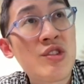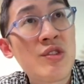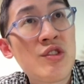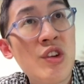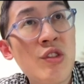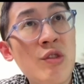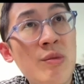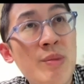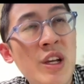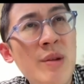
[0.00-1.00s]

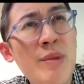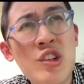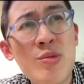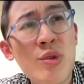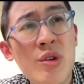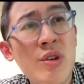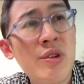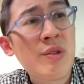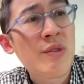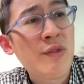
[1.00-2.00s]
just become much
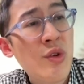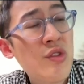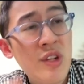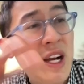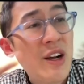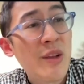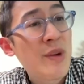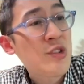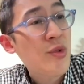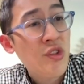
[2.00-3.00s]
more versatile and
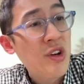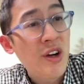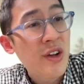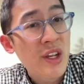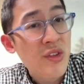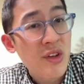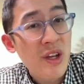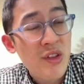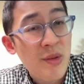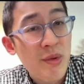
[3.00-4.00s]
much more solid
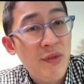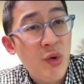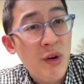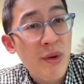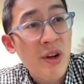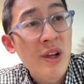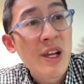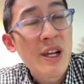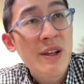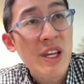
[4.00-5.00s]
as a performer
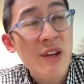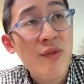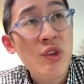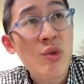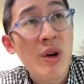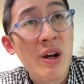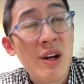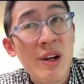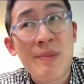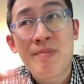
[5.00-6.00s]
if you
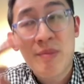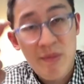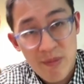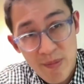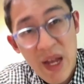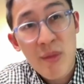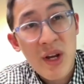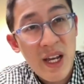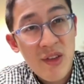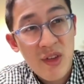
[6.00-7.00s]
are
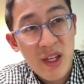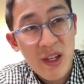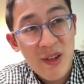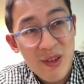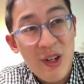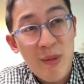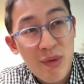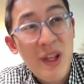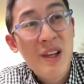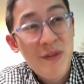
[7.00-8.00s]
memorizing,
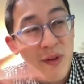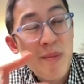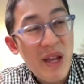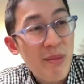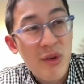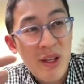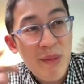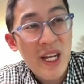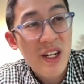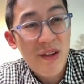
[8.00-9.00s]
playing from memory
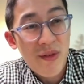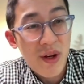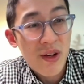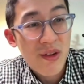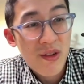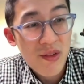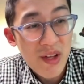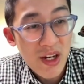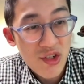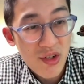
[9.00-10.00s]
many different
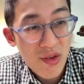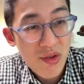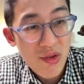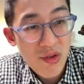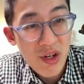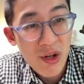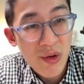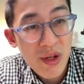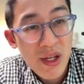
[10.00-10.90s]
sections. So